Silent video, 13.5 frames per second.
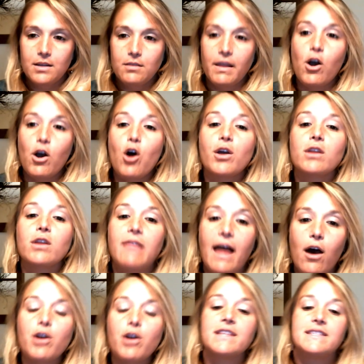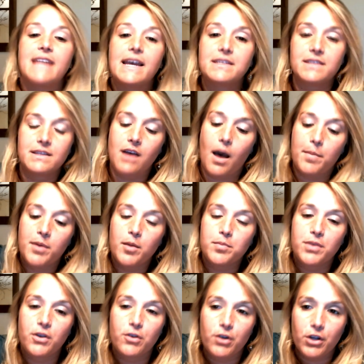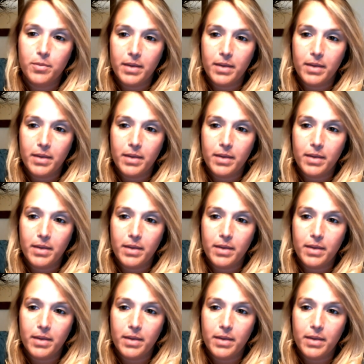Like on a on a desktop computer, you